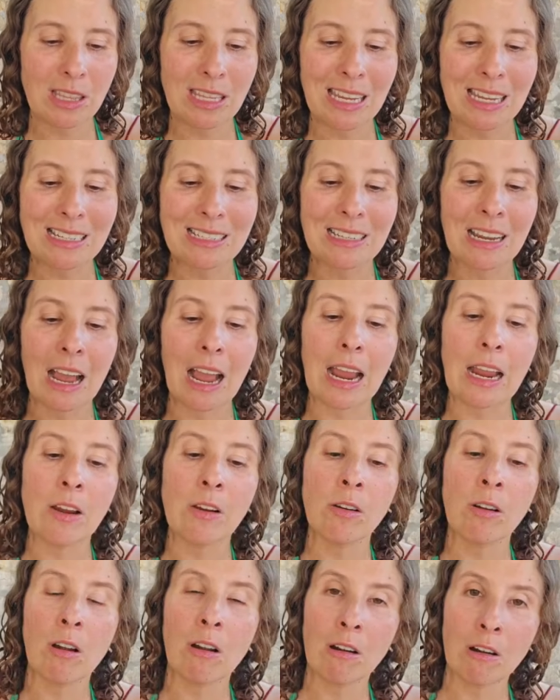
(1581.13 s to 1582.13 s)
the
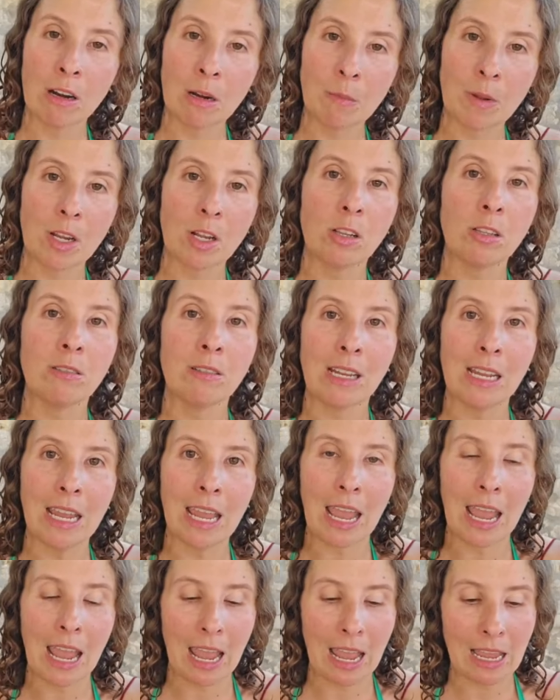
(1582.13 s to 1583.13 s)
entire arm, including
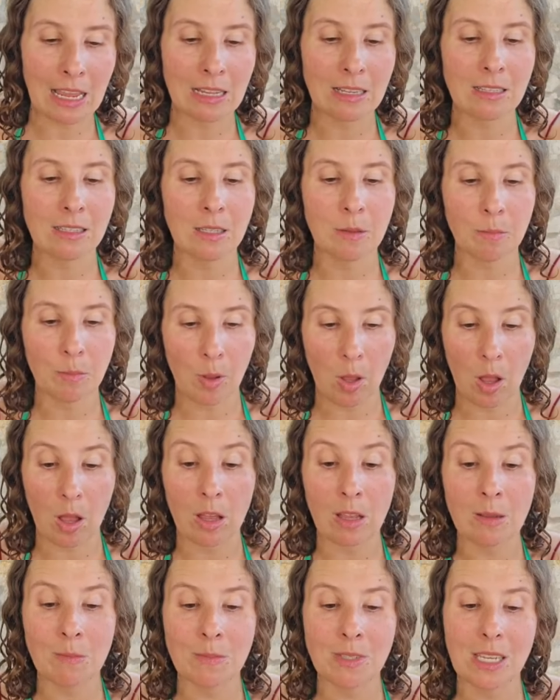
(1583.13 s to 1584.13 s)
hands and
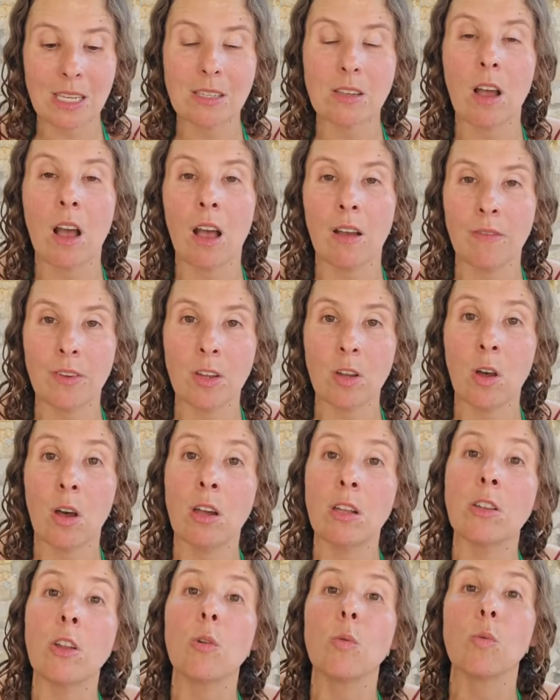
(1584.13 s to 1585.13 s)
palms, is often
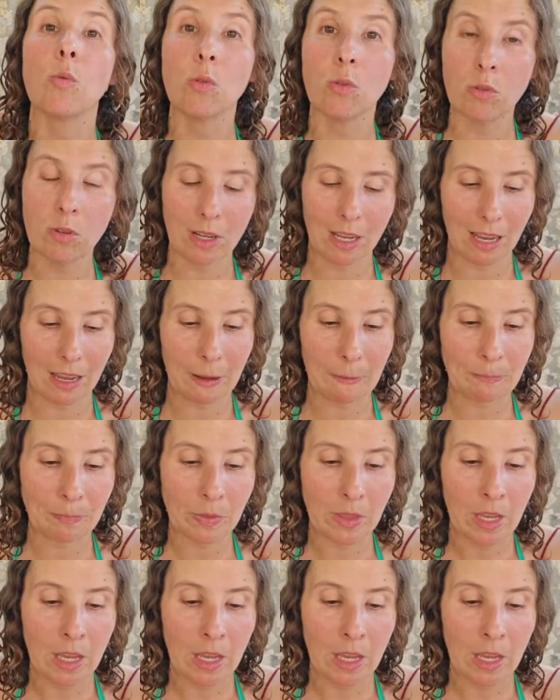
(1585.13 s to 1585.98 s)
called ruke,